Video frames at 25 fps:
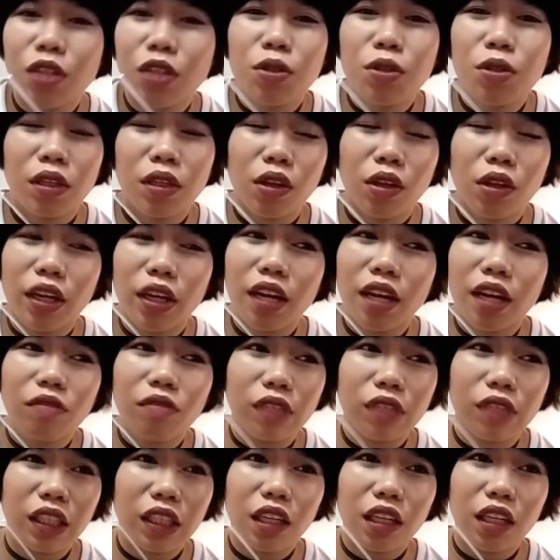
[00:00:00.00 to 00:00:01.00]
Seriously though, I
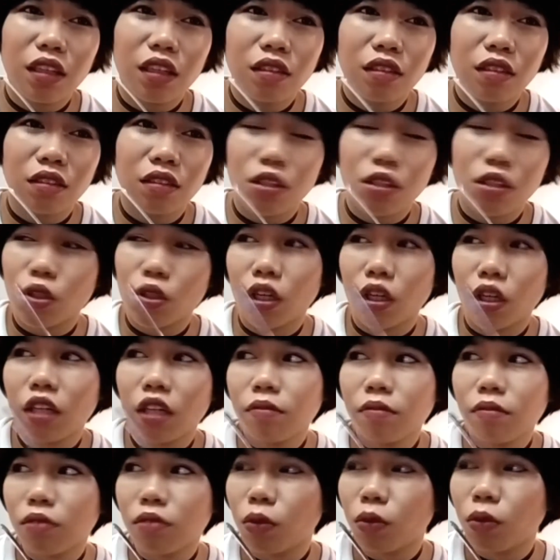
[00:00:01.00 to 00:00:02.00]
get really
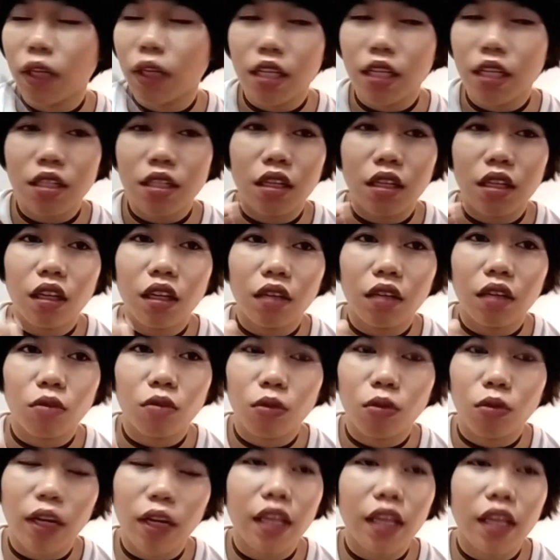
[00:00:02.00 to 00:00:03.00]
disturbed when I
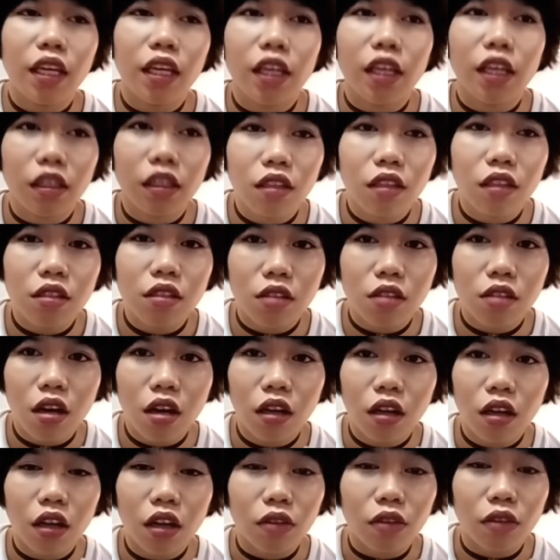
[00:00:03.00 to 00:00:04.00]
hear this
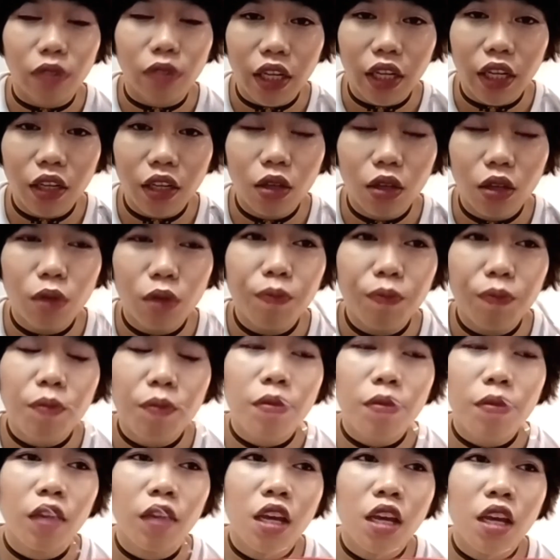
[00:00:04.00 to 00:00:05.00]
song on the radio.
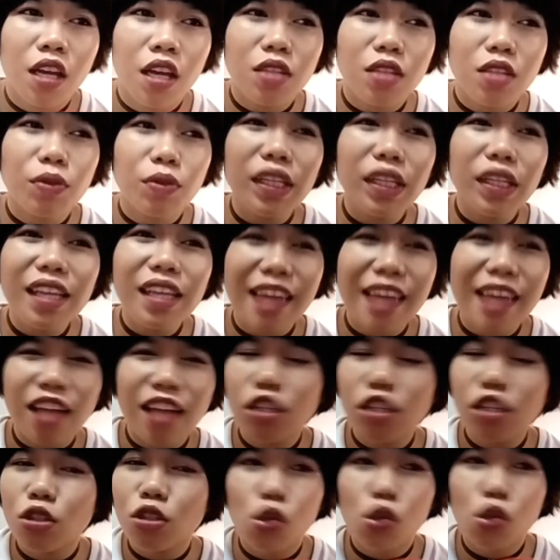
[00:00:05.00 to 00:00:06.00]
It's a really
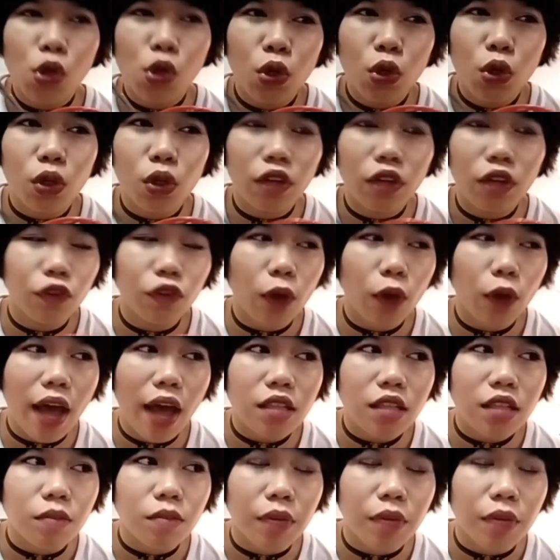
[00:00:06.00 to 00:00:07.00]
catchy tune if you
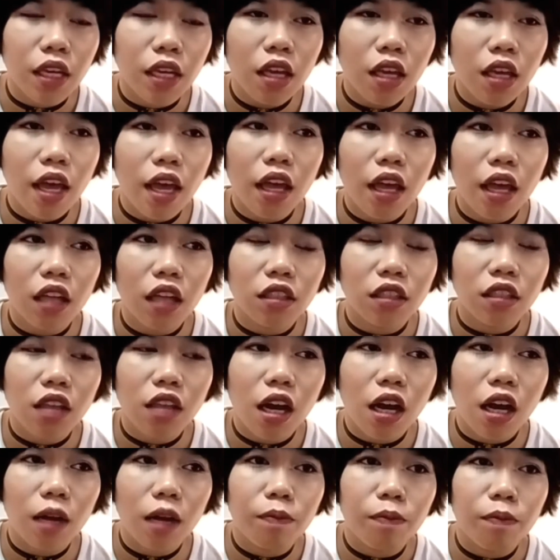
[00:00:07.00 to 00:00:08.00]
ask me, and
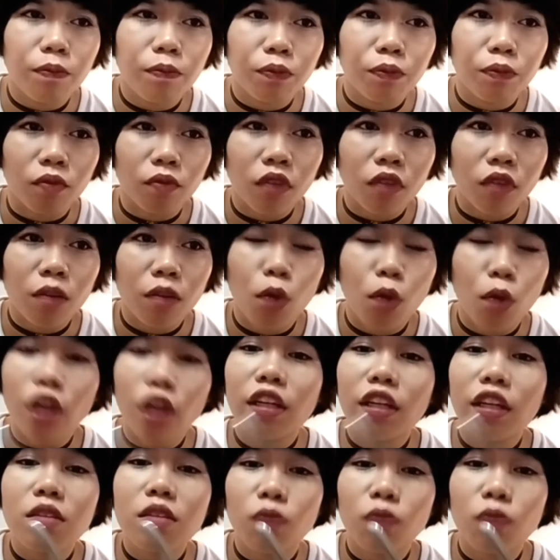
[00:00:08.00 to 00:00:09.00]

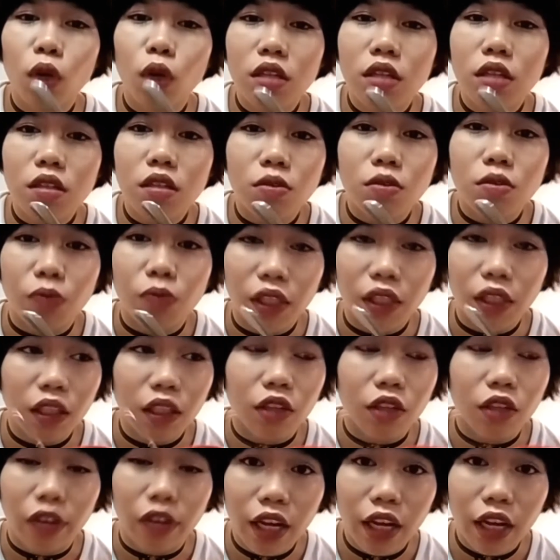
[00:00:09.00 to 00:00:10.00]
Moira's voice is
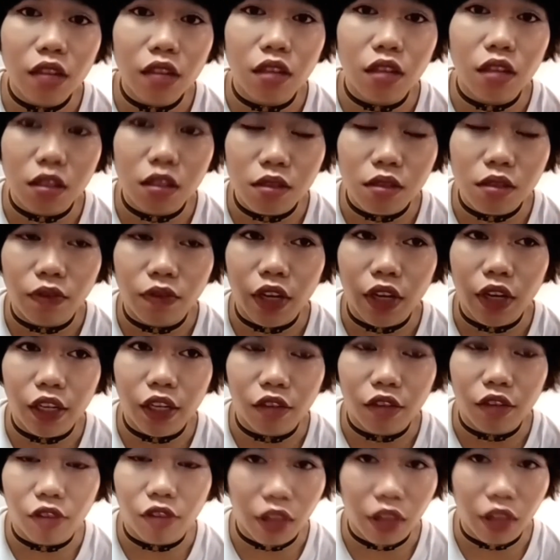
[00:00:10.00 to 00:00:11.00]
really great. It's
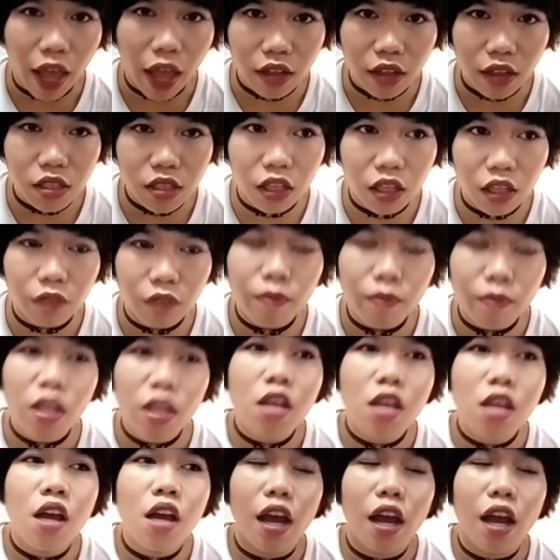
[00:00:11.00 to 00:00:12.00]
very relaxing.
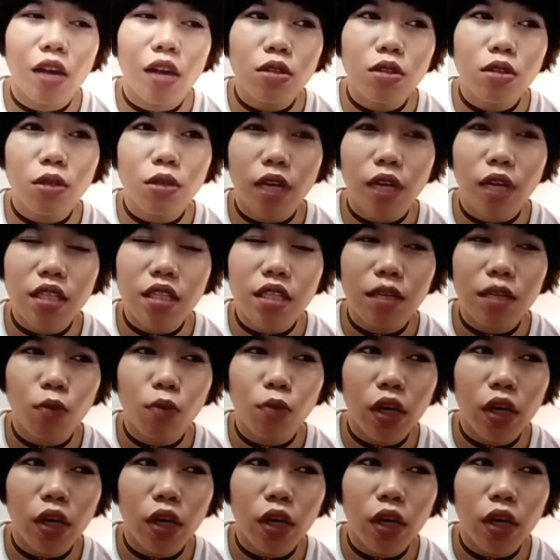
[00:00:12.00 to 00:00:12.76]
I also read